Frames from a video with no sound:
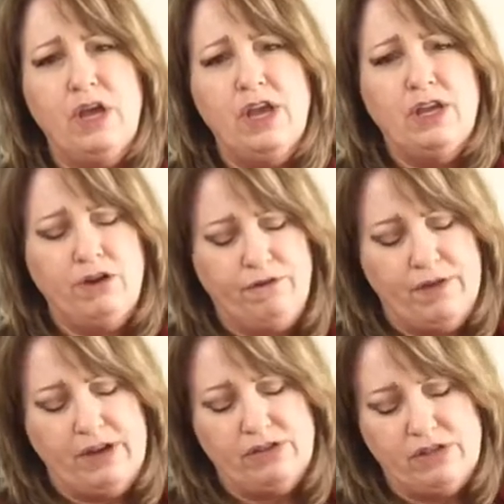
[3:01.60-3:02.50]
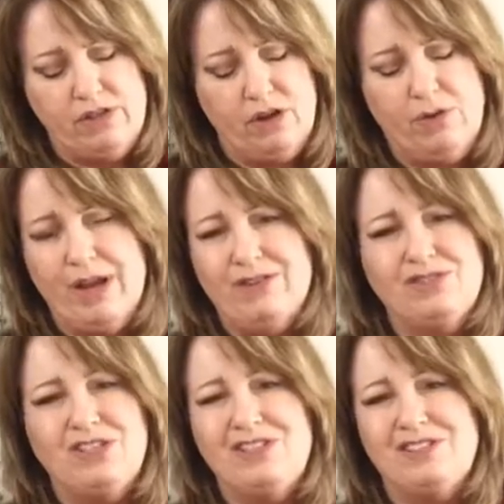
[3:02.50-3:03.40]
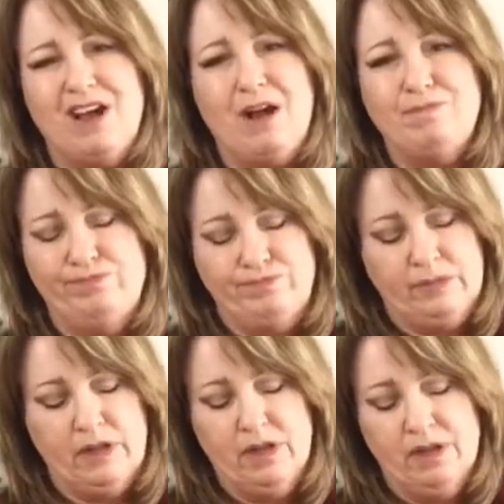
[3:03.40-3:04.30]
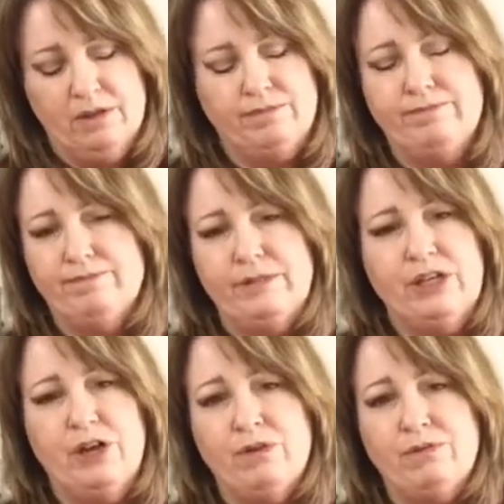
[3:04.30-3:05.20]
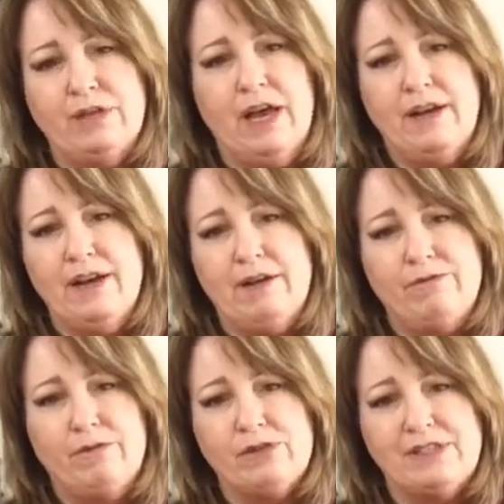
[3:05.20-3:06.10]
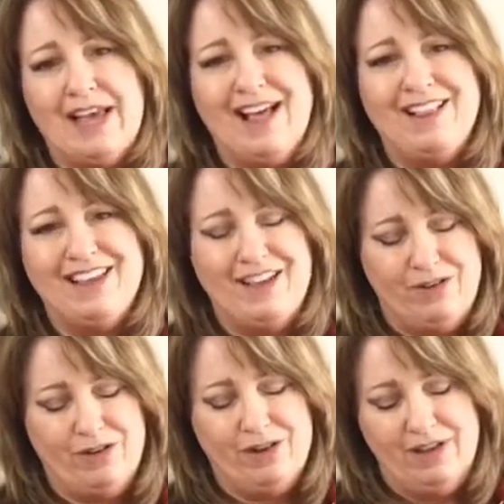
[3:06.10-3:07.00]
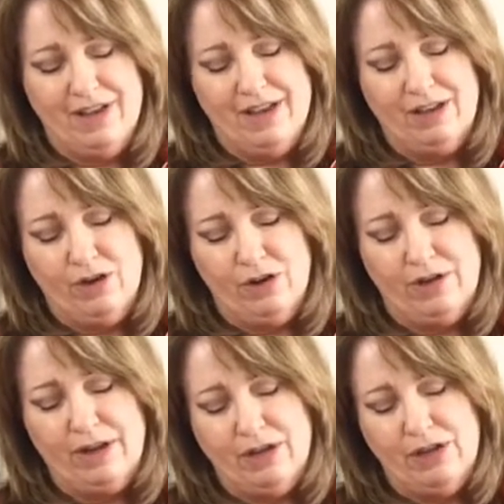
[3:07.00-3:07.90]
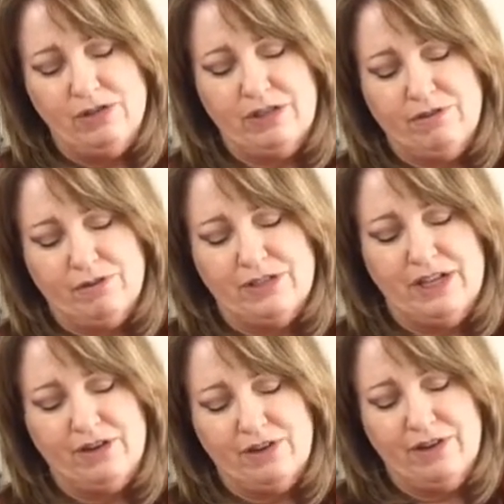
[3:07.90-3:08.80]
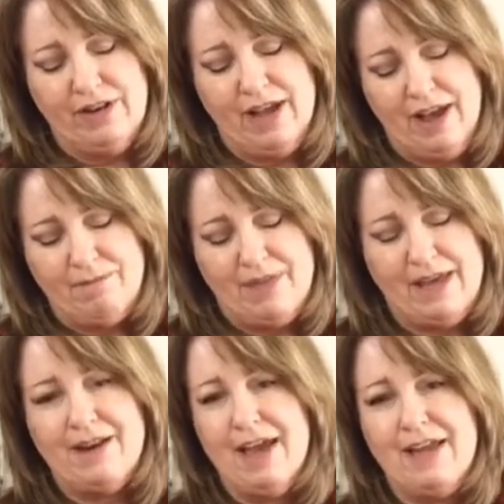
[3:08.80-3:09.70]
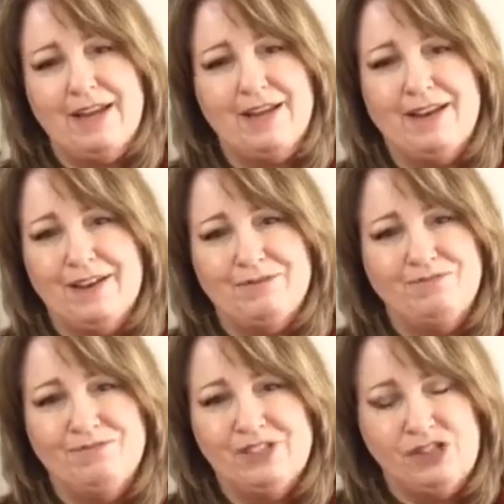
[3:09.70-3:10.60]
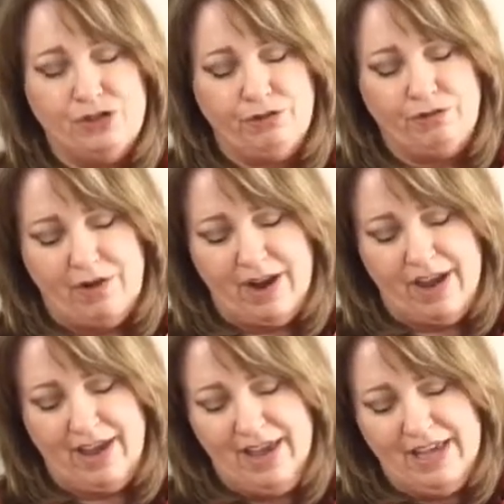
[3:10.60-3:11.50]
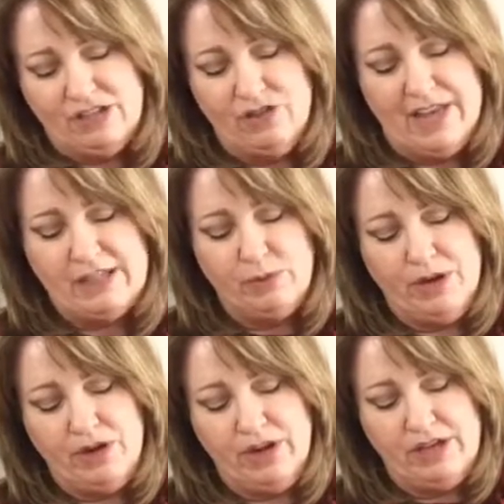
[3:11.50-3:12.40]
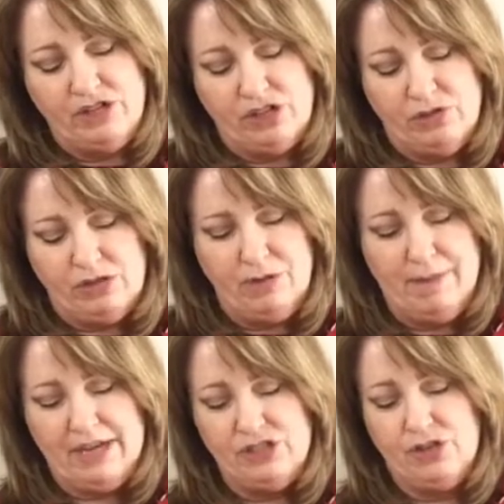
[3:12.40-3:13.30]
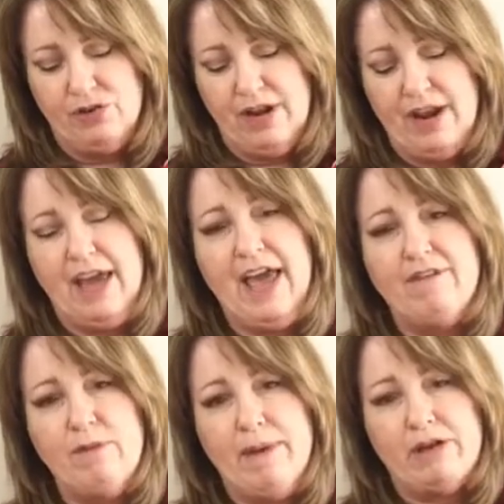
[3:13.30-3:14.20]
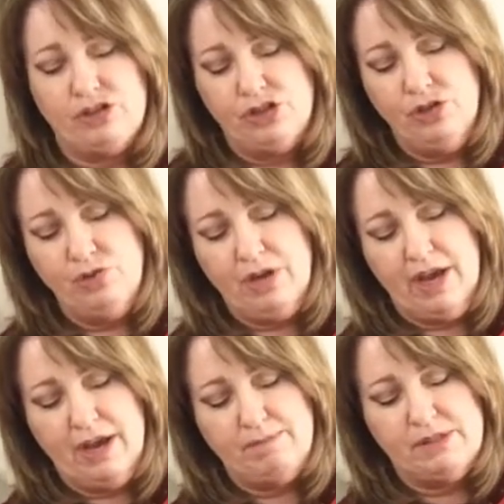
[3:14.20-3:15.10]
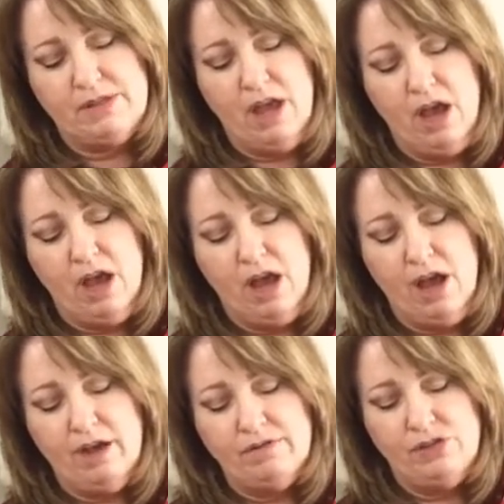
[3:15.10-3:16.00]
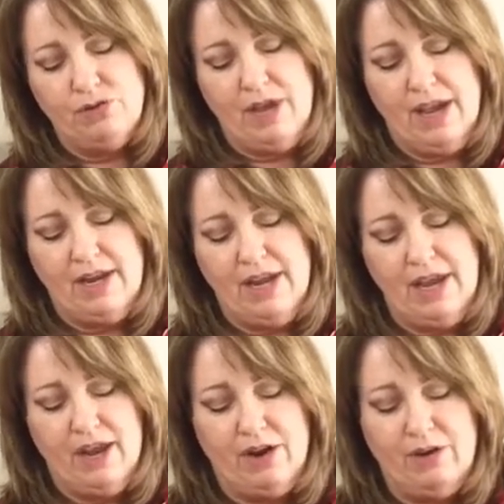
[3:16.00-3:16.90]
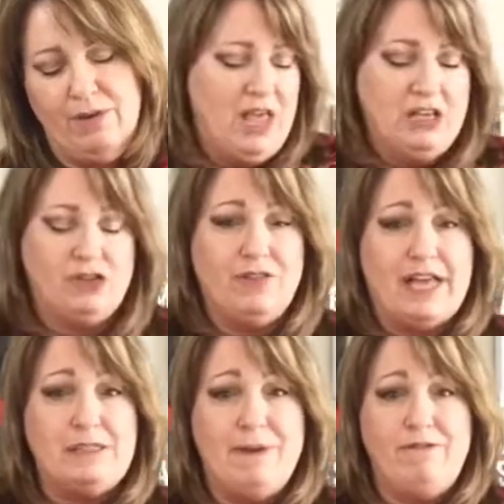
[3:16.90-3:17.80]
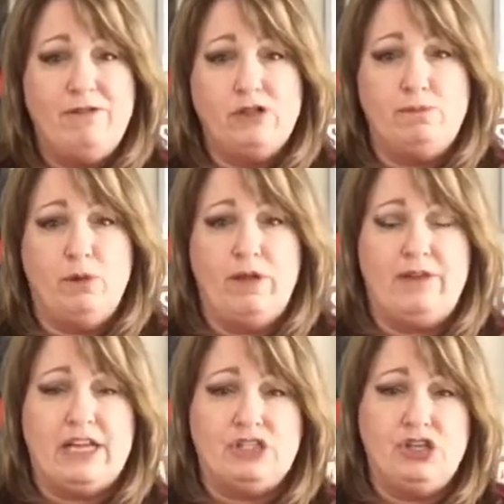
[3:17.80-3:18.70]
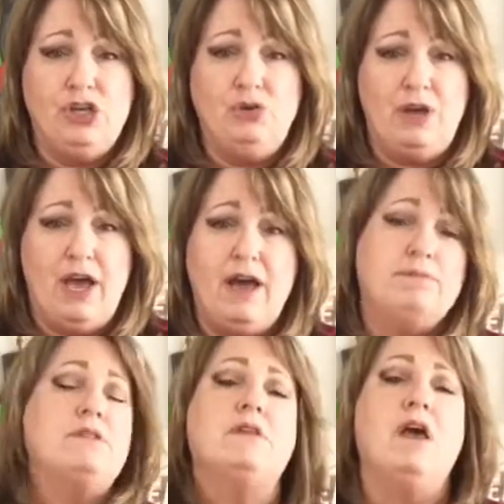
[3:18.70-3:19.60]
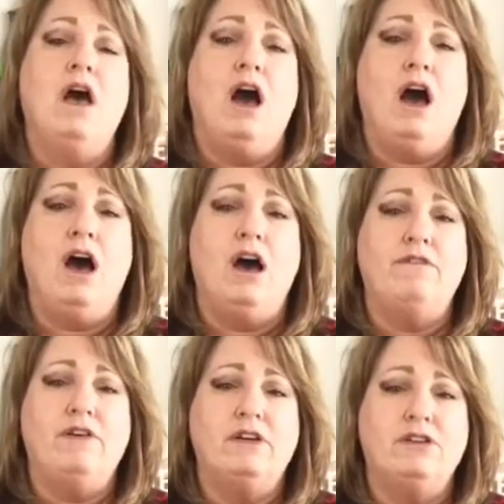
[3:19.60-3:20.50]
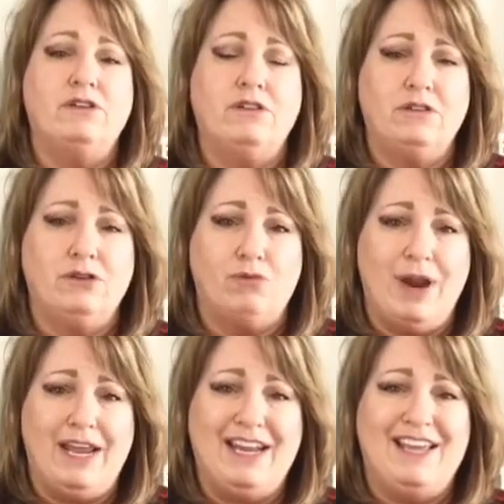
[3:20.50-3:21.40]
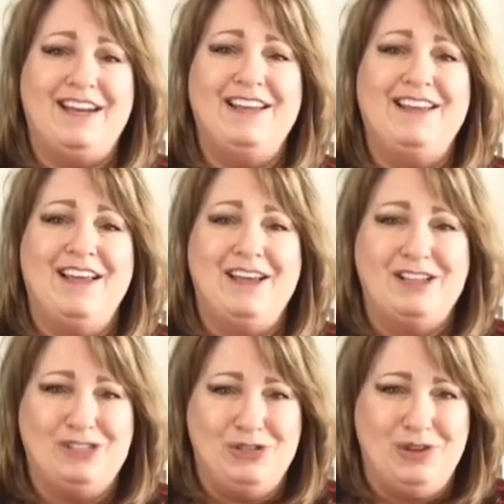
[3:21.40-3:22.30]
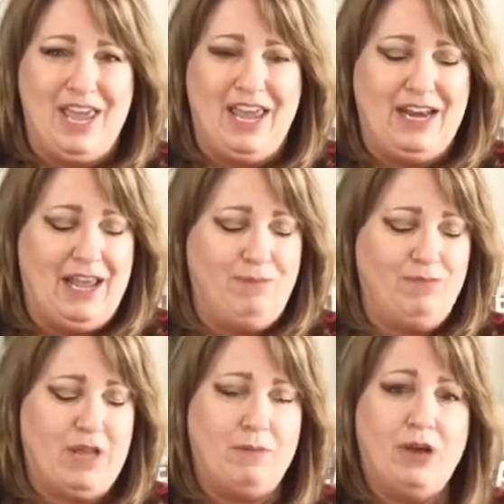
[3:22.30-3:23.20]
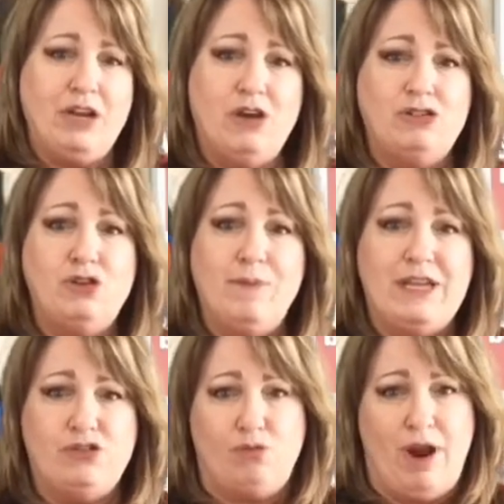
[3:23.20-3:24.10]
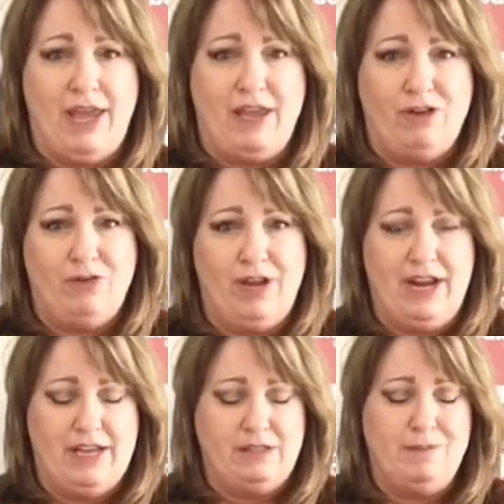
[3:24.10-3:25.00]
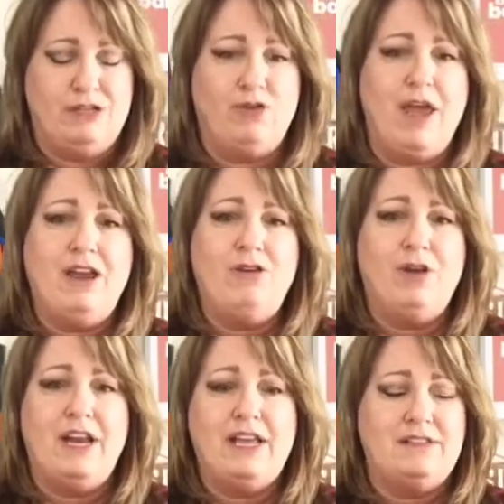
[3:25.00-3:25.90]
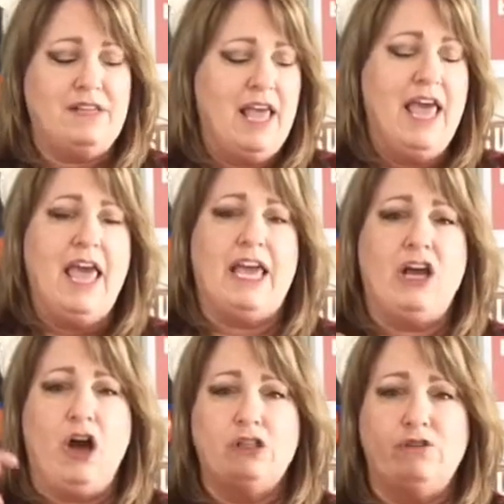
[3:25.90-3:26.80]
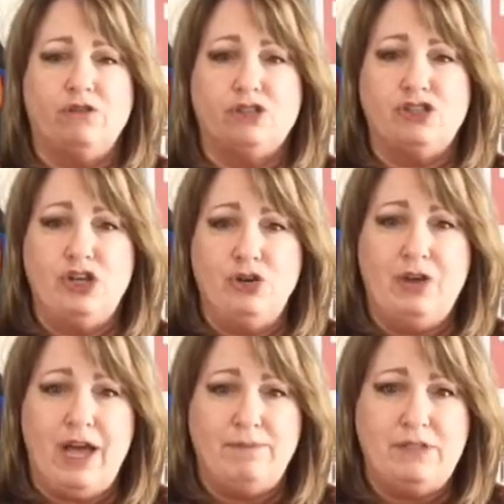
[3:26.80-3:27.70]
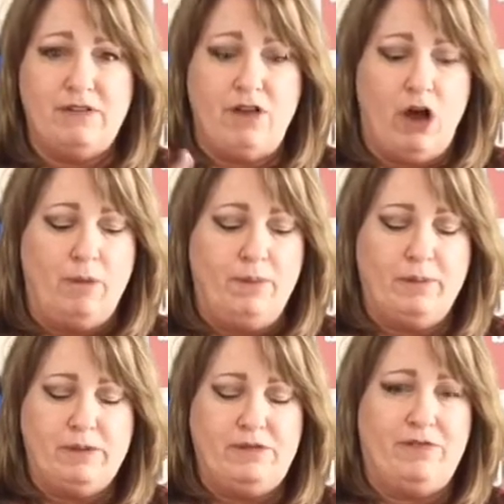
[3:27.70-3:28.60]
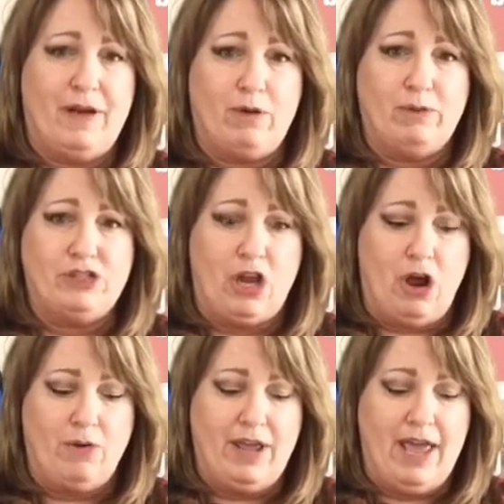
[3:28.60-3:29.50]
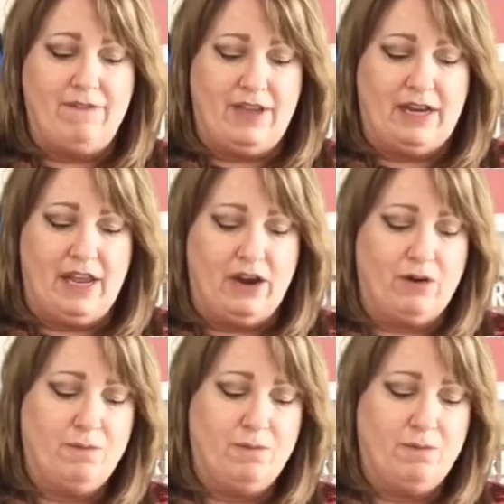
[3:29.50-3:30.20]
your fingers in the grater, just stop you know, cut it up for salad or you can use it for dinner um, that night in a stir fry. So that's what you're gonna do to make sure. And I have about two cups of zucchini here. So that's my first bowl. I've got two cups of grated zucchini. Now I'm gonna go to my dry ingredients. My dry ingredients, it calls for two cups of all-purpose flour, which I already have in here,